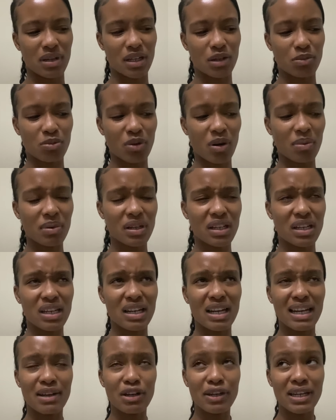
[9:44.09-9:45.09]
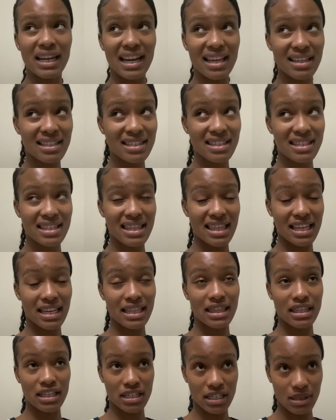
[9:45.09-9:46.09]
like probably less
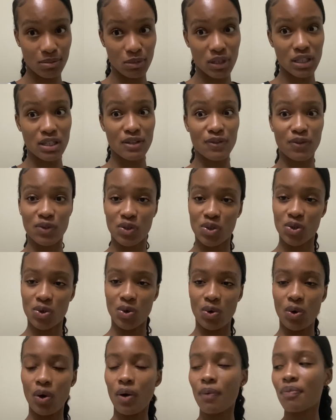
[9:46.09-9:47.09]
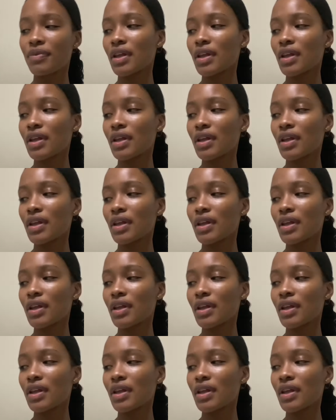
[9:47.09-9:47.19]
than 30 minutes for sure.